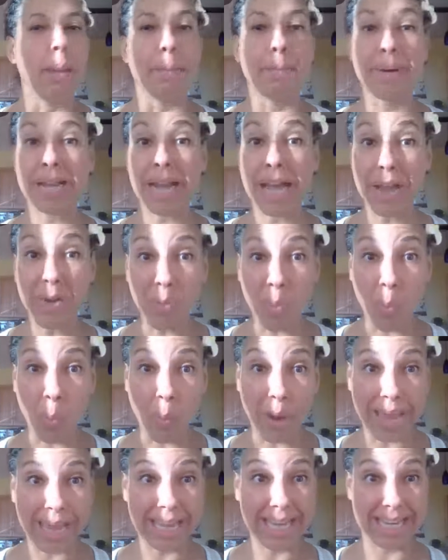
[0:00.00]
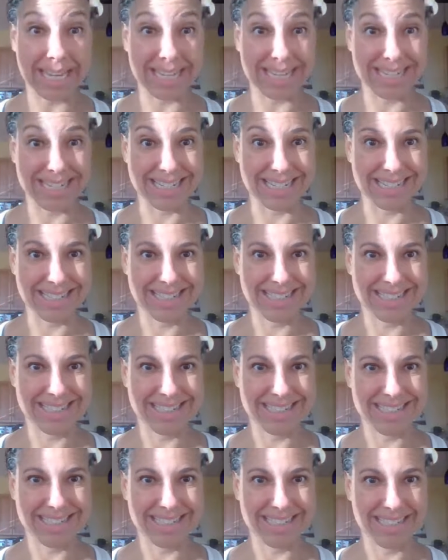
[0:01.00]
But I waited,
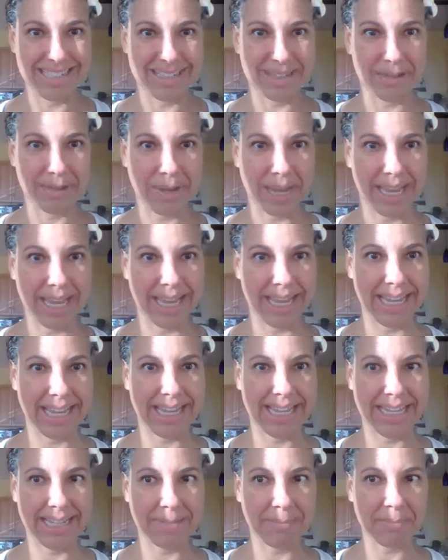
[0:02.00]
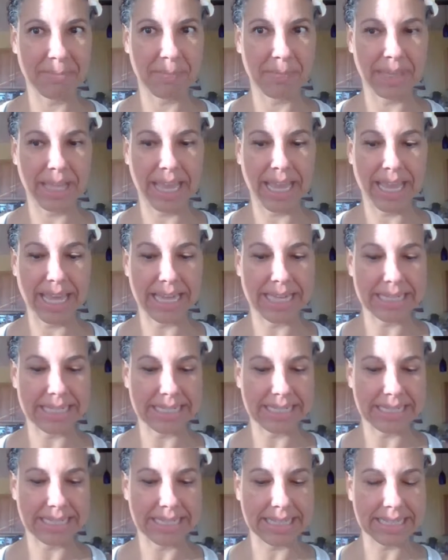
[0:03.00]
okay?
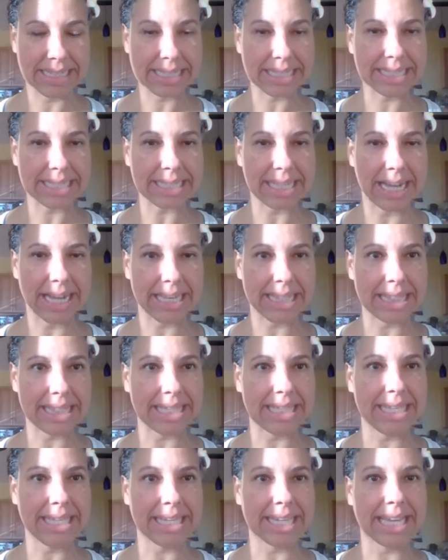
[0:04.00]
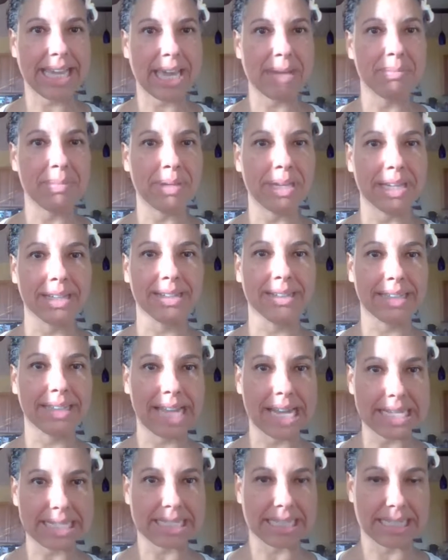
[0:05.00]
And this, I think, can be a
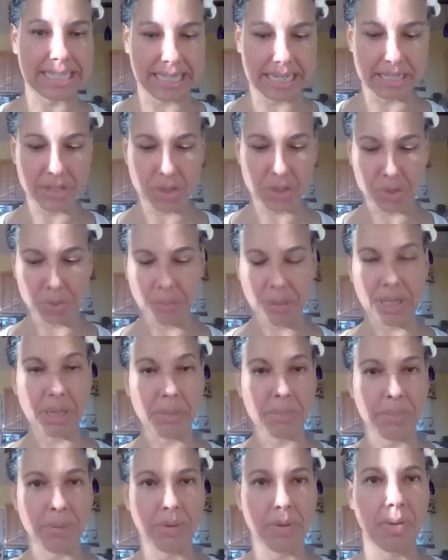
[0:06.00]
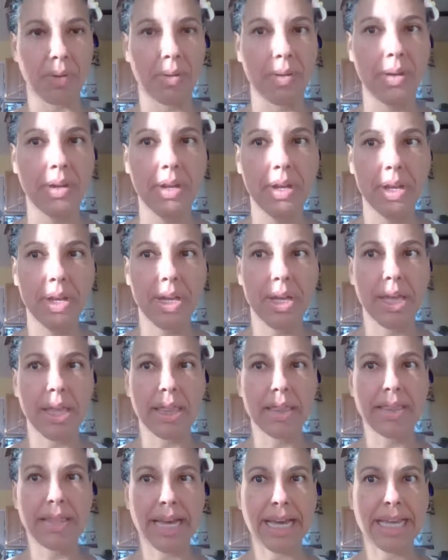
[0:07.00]
lesson to people,
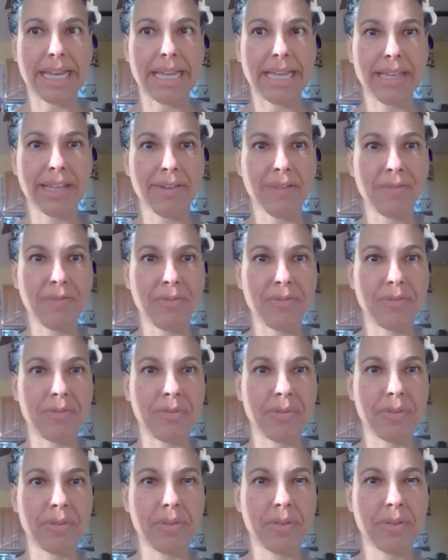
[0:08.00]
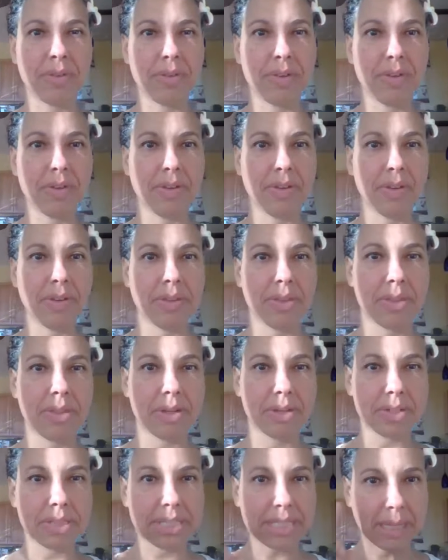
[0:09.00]
that if
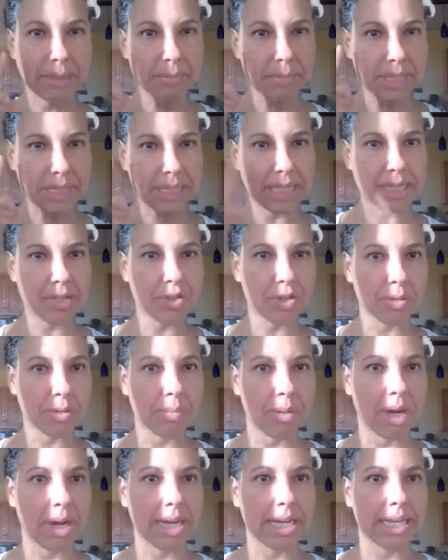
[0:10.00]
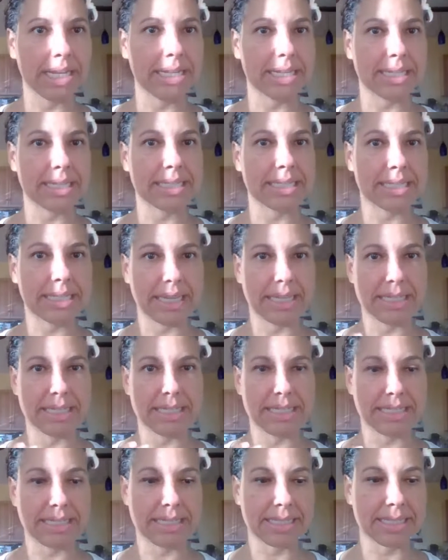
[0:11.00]
there's something in your mind that
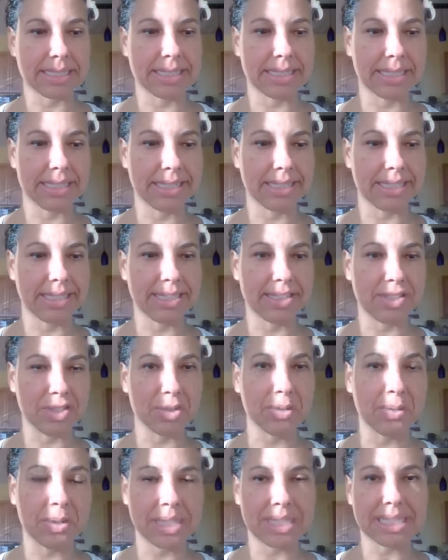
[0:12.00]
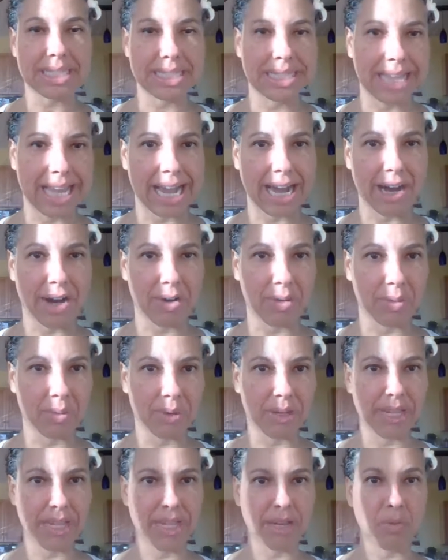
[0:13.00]
says, do this now,
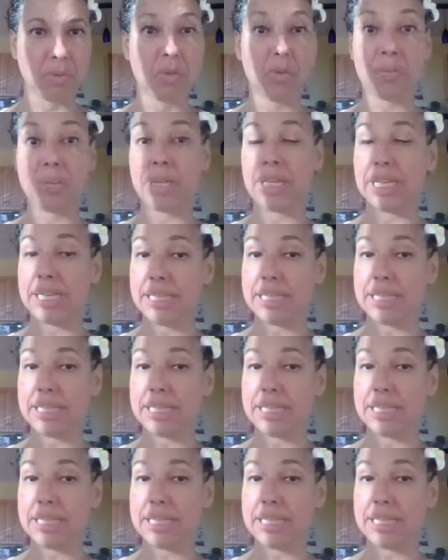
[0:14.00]
it will be